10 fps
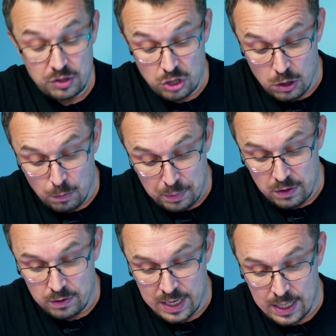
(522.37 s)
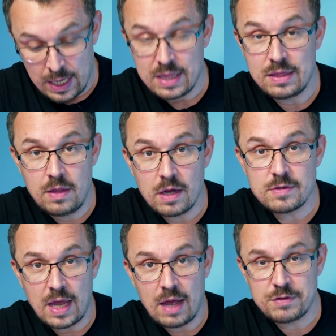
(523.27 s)
the GoPro Hero 9
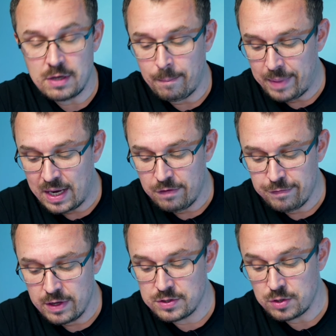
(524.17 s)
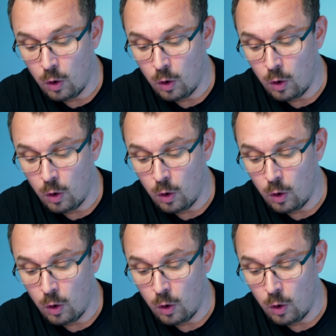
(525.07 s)
does have some benefits